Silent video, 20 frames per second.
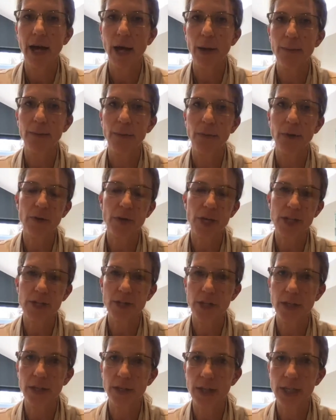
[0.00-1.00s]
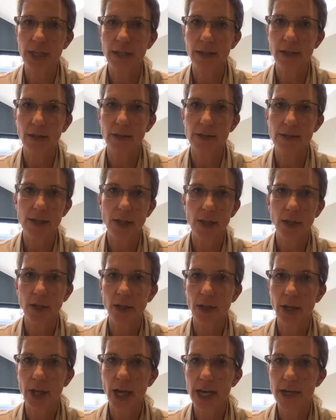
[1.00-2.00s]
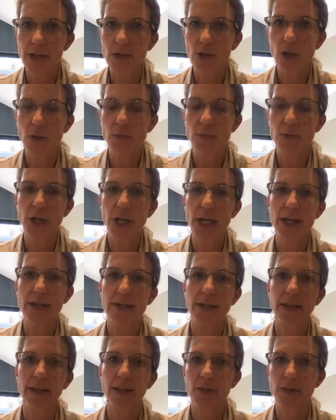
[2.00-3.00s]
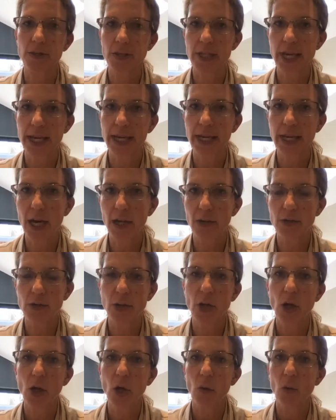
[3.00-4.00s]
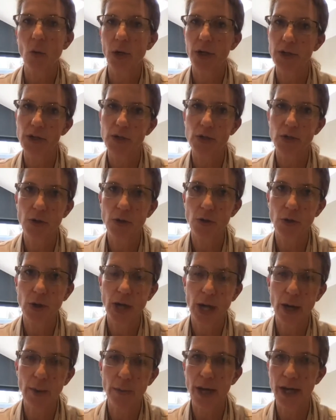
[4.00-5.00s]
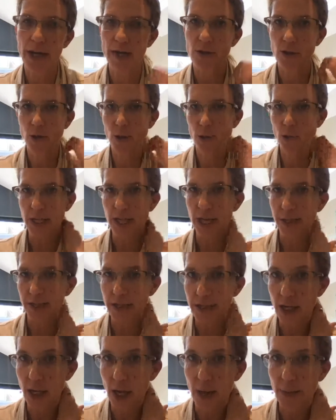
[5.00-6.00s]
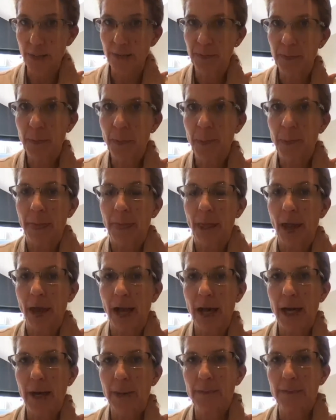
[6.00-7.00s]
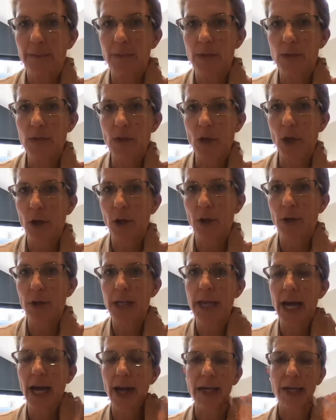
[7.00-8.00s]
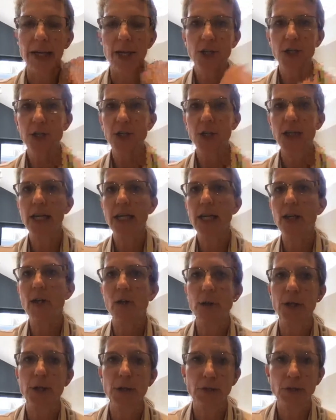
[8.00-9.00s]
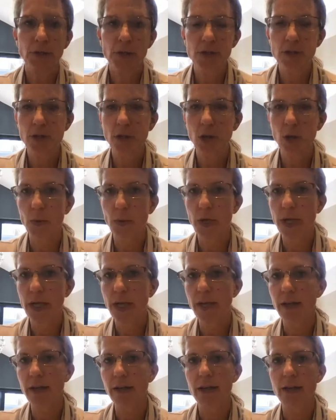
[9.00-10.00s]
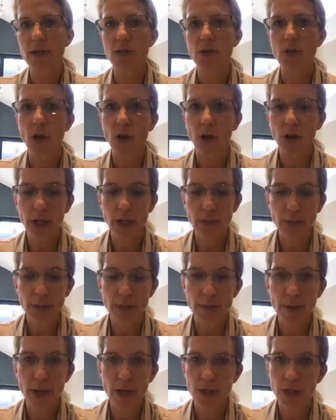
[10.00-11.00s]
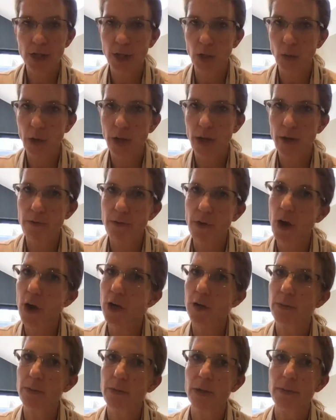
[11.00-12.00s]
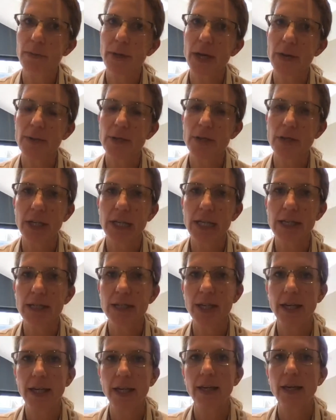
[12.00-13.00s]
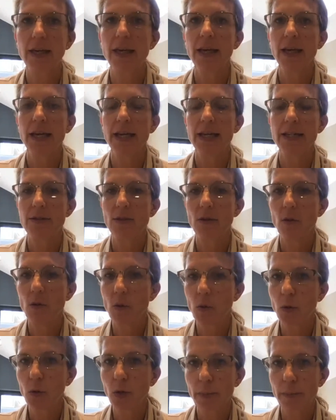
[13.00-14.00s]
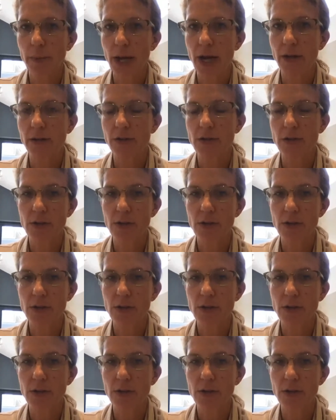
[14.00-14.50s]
the rest in little silicone ice cube trays, and then just take out 1 or 2 ice cubes at a time. So yeah, initially when you first start weaning, there's not going to be much in the way of volume that babies are eating. It's all about sort of